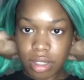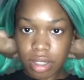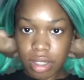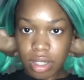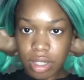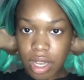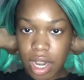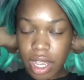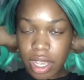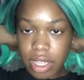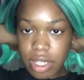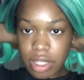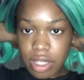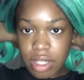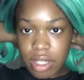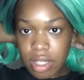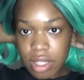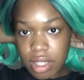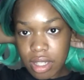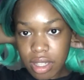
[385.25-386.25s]
And I can
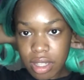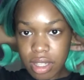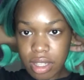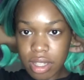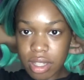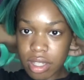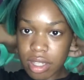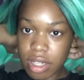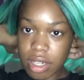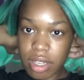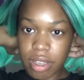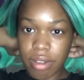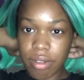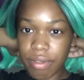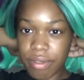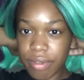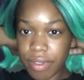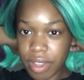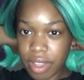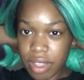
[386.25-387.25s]
still
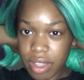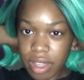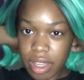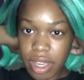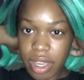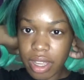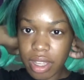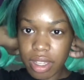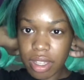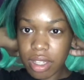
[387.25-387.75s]
feel that.